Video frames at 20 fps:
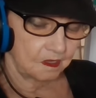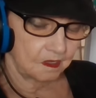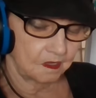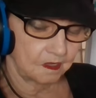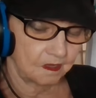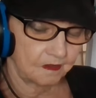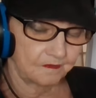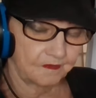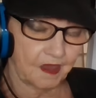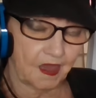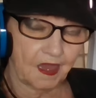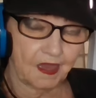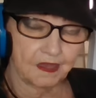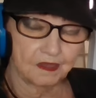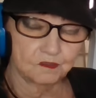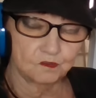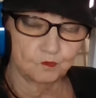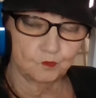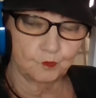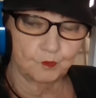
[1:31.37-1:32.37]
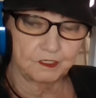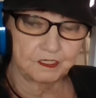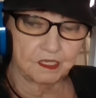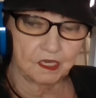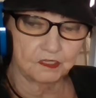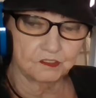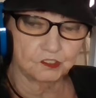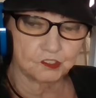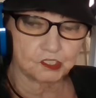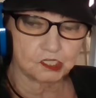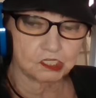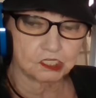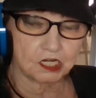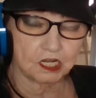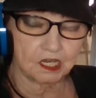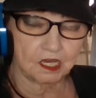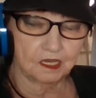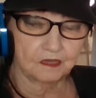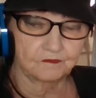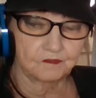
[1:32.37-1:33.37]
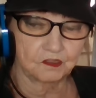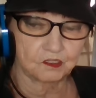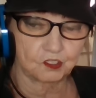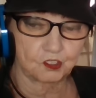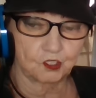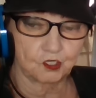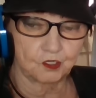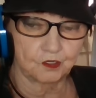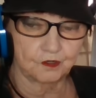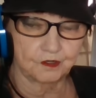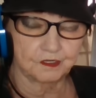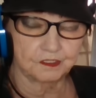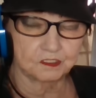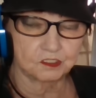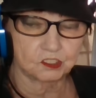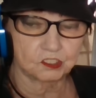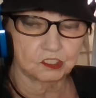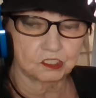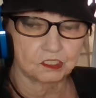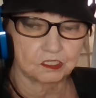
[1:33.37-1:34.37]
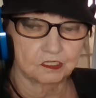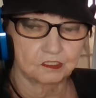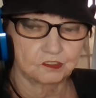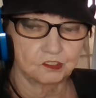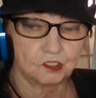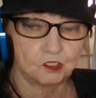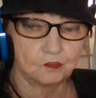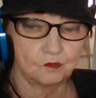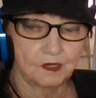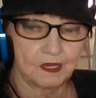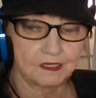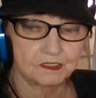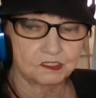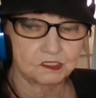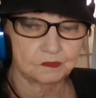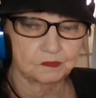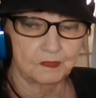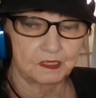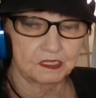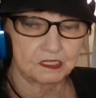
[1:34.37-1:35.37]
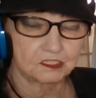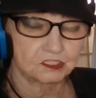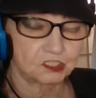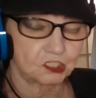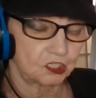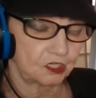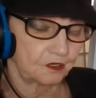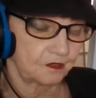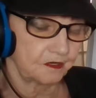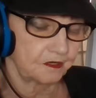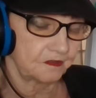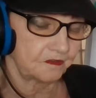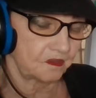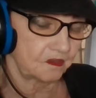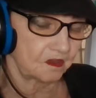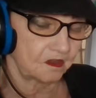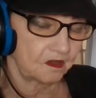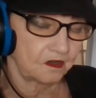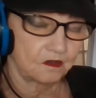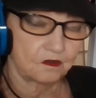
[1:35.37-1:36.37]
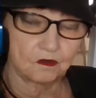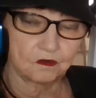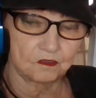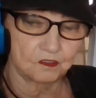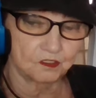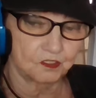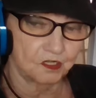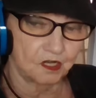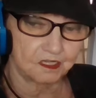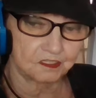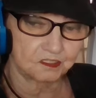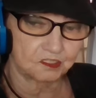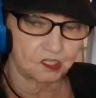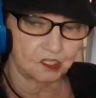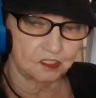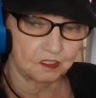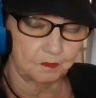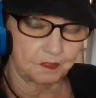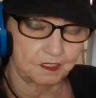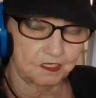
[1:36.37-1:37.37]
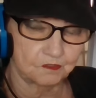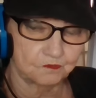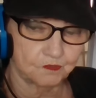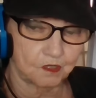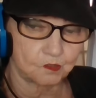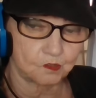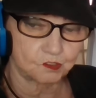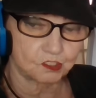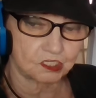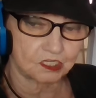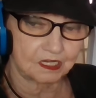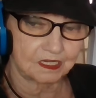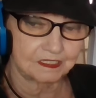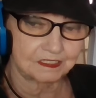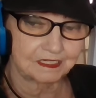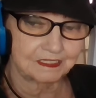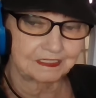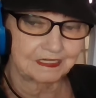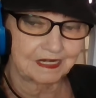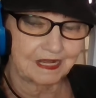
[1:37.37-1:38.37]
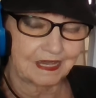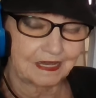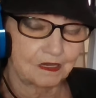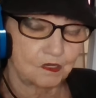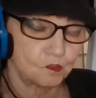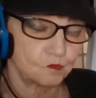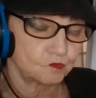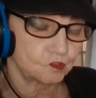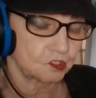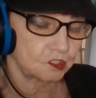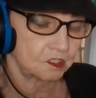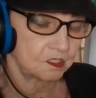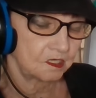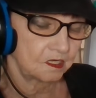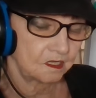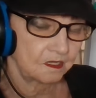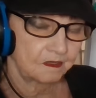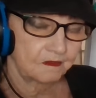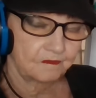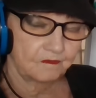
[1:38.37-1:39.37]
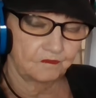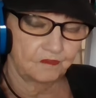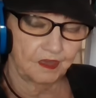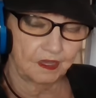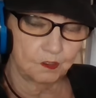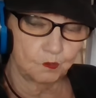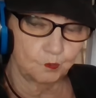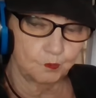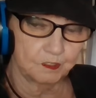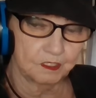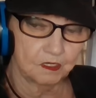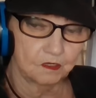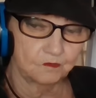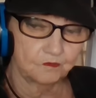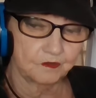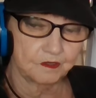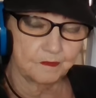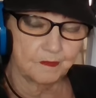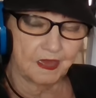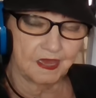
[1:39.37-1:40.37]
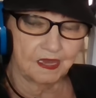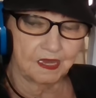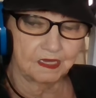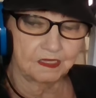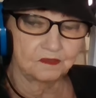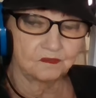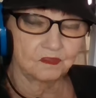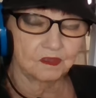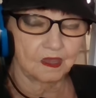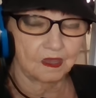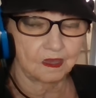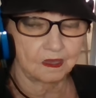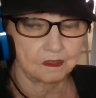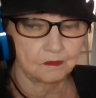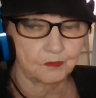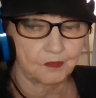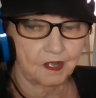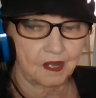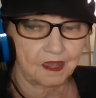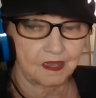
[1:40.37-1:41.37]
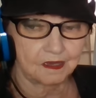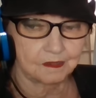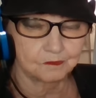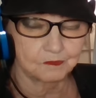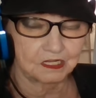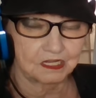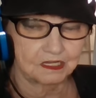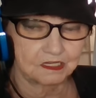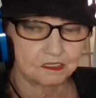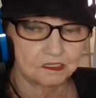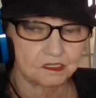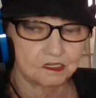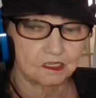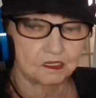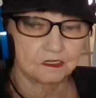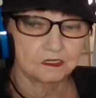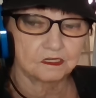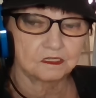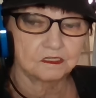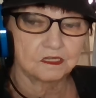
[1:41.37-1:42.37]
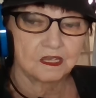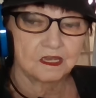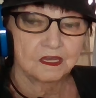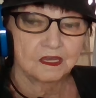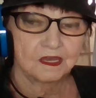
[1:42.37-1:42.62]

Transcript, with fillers: Uh, and we understand the current uh, U.S. military there are not going to be rotated out. They will remain. The Abraham Lincoln,